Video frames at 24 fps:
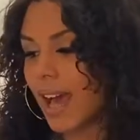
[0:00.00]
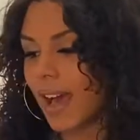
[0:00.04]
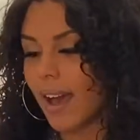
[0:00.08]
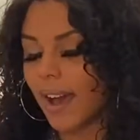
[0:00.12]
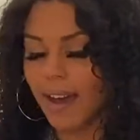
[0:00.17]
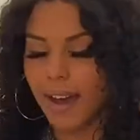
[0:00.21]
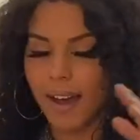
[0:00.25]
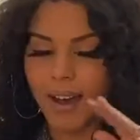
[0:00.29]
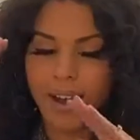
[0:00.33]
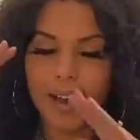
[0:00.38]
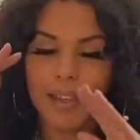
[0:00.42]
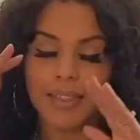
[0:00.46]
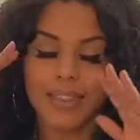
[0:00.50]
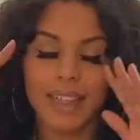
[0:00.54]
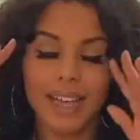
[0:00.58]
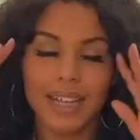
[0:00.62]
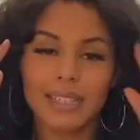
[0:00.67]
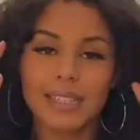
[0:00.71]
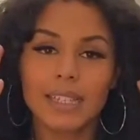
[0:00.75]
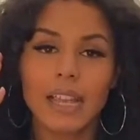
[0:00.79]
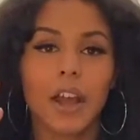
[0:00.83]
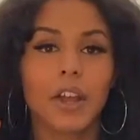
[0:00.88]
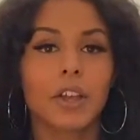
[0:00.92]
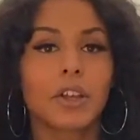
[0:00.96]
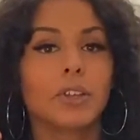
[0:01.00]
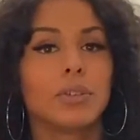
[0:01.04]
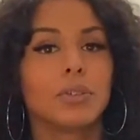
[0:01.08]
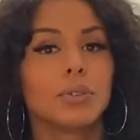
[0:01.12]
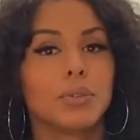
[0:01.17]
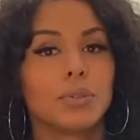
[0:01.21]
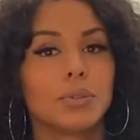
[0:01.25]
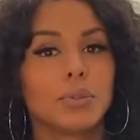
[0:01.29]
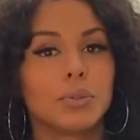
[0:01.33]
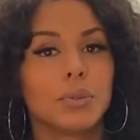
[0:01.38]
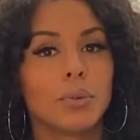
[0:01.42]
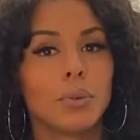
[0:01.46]
That's how
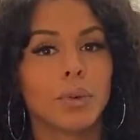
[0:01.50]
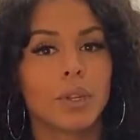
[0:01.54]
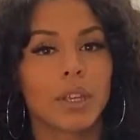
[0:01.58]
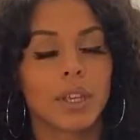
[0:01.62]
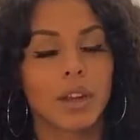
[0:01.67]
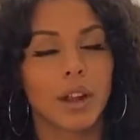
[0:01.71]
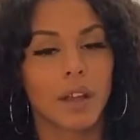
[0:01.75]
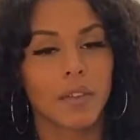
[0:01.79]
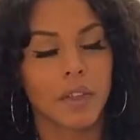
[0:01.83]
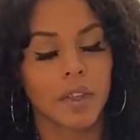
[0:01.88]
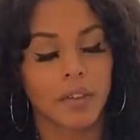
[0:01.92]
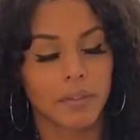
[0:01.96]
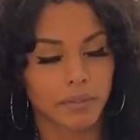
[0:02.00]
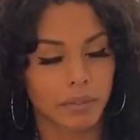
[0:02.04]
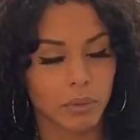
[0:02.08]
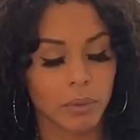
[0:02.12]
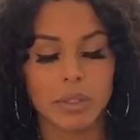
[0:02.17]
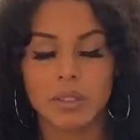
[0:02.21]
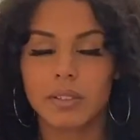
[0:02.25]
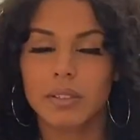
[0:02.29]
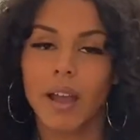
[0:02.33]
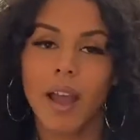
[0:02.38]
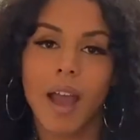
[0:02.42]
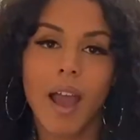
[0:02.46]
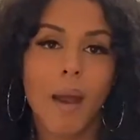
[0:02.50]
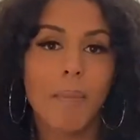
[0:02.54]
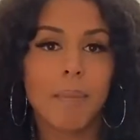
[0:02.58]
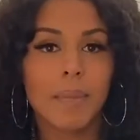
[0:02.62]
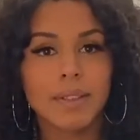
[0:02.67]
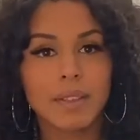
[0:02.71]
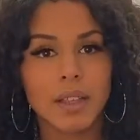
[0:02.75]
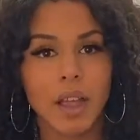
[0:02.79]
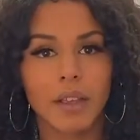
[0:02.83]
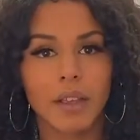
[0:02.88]
you get on the Influencer app. That's how